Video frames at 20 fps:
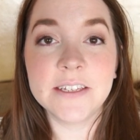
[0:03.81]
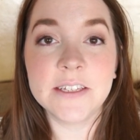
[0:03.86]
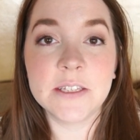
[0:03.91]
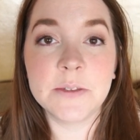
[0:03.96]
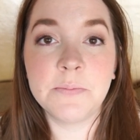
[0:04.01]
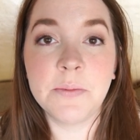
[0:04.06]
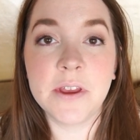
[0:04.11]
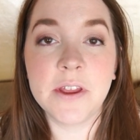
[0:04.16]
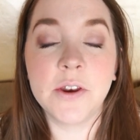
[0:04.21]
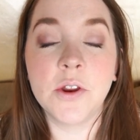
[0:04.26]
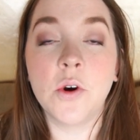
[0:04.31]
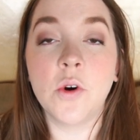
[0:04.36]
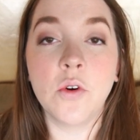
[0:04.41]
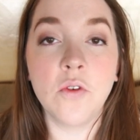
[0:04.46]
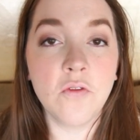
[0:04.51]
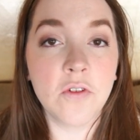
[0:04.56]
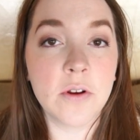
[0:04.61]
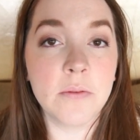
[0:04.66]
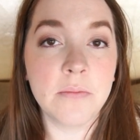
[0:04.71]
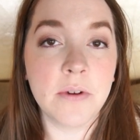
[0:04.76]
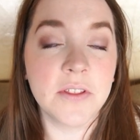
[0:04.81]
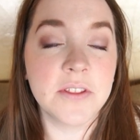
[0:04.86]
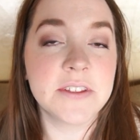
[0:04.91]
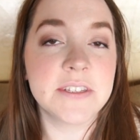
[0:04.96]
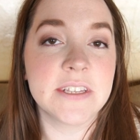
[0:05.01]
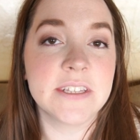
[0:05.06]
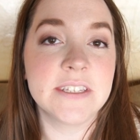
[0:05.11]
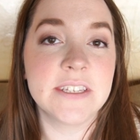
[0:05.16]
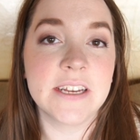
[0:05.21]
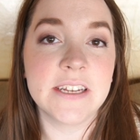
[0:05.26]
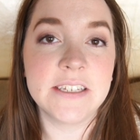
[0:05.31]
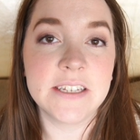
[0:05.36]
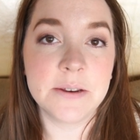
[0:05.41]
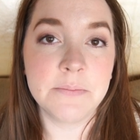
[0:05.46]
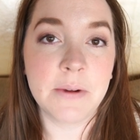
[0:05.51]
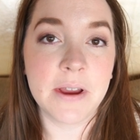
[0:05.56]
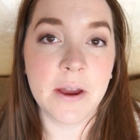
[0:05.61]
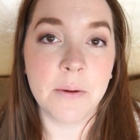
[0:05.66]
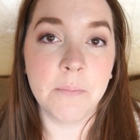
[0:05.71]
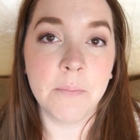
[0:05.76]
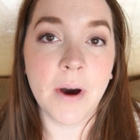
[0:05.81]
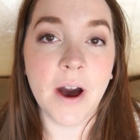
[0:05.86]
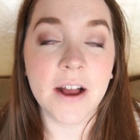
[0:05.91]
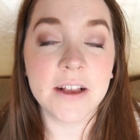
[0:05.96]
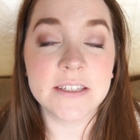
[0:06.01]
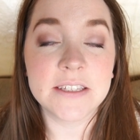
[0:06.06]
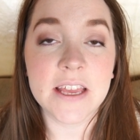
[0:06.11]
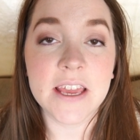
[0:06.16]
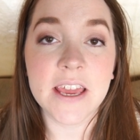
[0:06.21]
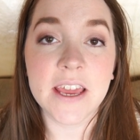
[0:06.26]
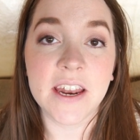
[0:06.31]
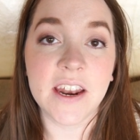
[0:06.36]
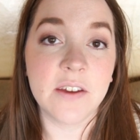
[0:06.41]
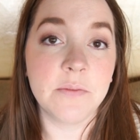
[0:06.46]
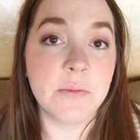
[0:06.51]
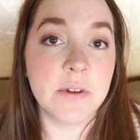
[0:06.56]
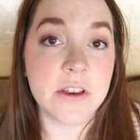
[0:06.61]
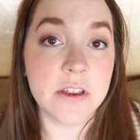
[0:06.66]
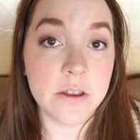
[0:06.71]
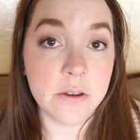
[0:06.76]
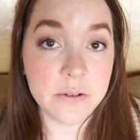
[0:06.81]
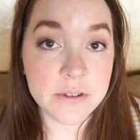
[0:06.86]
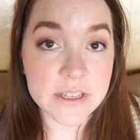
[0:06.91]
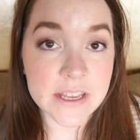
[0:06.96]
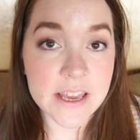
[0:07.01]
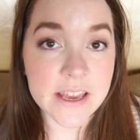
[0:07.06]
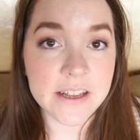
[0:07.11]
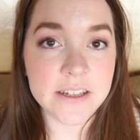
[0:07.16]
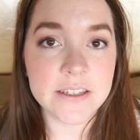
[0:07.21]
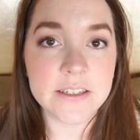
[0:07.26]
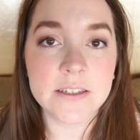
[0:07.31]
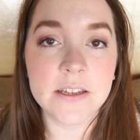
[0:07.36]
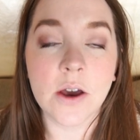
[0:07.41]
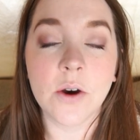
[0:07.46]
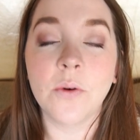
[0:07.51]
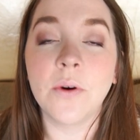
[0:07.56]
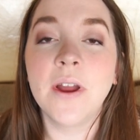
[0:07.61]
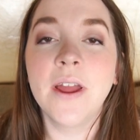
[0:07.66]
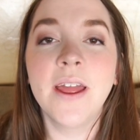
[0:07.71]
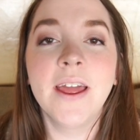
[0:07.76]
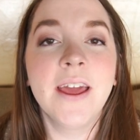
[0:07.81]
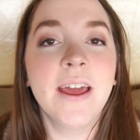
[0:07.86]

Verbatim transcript: It's been over a month since I did my unboxing and I've been using it, so